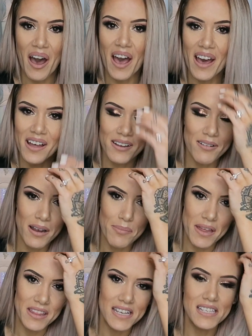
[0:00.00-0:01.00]
I highly
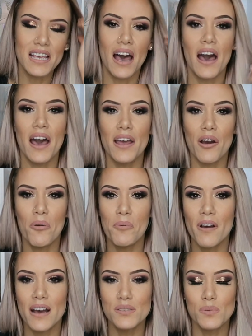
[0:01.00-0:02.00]
recommend these. I hope
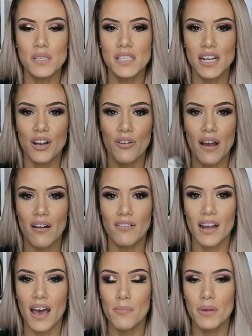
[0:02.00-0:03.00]
you guys will stick
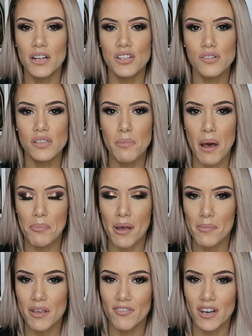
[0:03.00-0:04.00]
around. I'm gonna do some
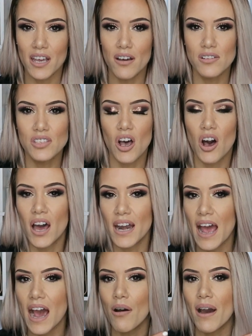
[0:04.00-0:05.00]
upcoming videos on
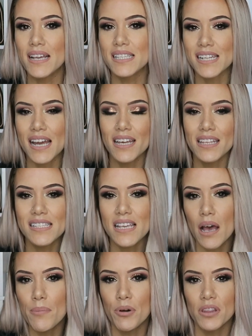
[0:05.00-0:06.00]
how I style these,
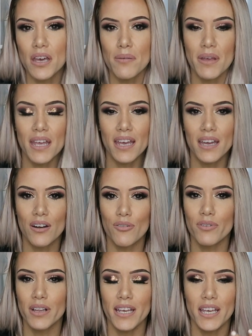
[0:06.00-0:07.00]
how I put them in
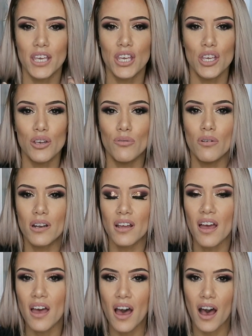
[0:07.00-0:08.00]
really cute
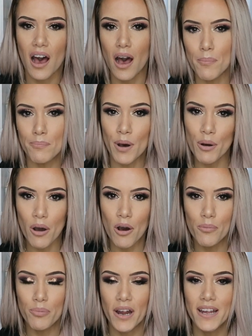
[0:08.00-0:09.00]

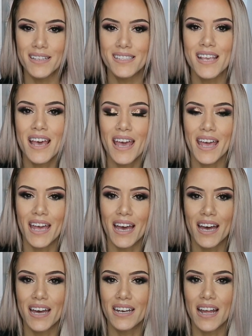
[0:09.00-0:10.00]
boho braids,
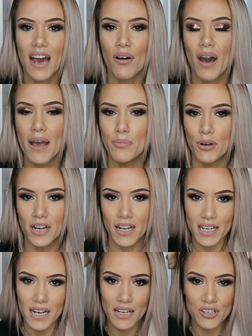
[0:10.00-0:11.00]
and how I put it
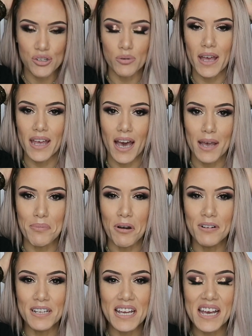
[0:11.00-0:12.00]
into a high
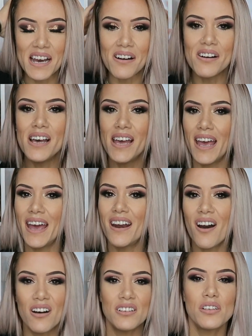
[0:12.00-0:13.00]
ponytail,
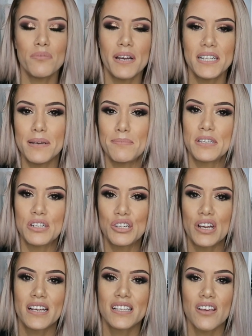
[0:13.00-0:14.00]
and also my tips and
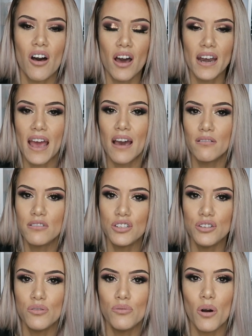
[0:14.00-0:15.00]
tricks on how
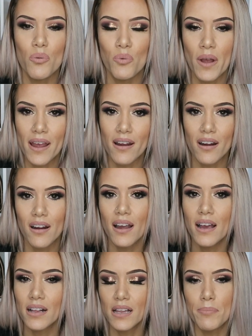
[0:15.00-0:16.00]
to
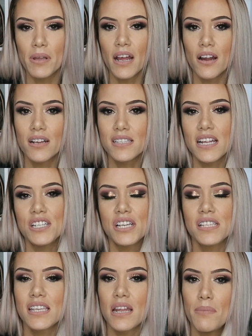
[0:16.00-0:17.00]
wear clip-in hair
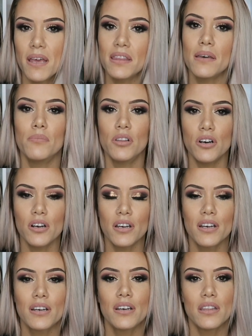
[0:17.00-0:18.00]
extensions and make them
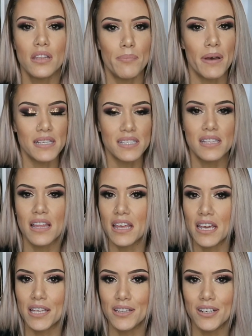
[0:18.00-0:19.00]
look the best that
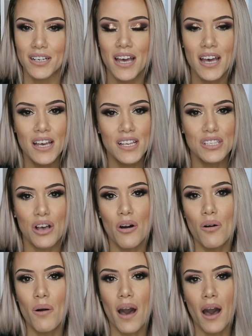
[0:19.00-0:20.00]
they can look.
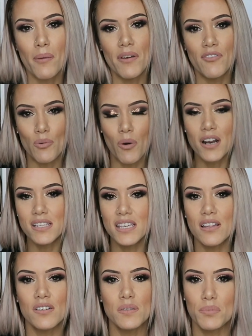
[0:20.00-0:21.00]
So if you want to
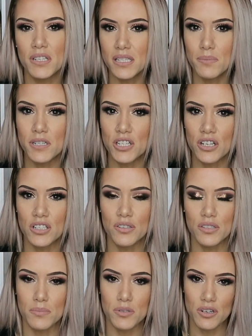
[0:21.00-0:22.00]
see those, please be sure
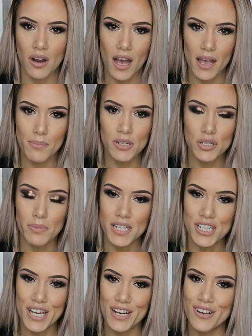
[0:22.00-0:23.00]
to subscribe to my
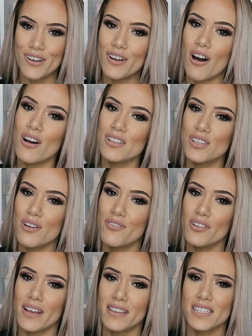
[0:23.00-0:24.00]
channel. Also, if
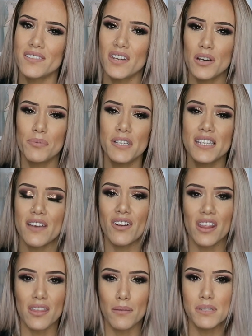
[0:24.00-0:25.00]
you like this video, please give
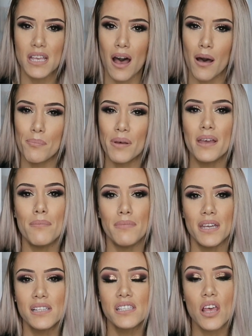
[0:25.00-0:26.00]
it a thumbs up. It
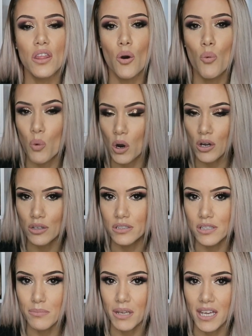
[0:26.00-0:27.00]
means the
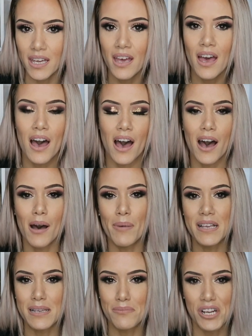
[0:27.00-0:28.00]
world to me
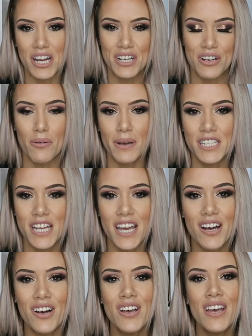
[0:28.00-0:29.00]
as I'm trying to grow my
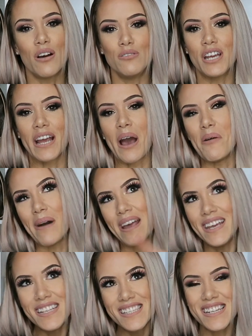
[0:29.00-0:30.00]
channel. Go check out my
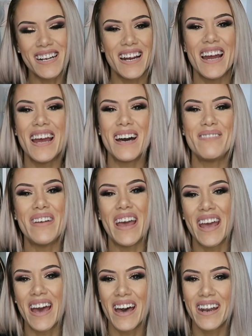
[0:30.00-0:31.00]
Instagram,
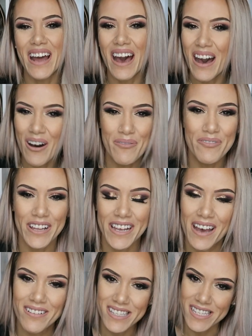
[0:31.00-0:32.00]
and
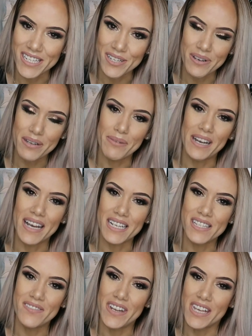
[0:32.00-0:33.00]
hopefully I'll see you in my
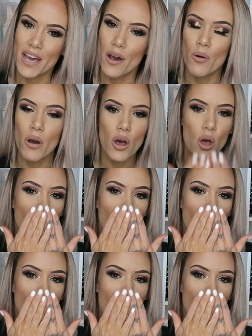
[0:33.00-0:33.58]
next video.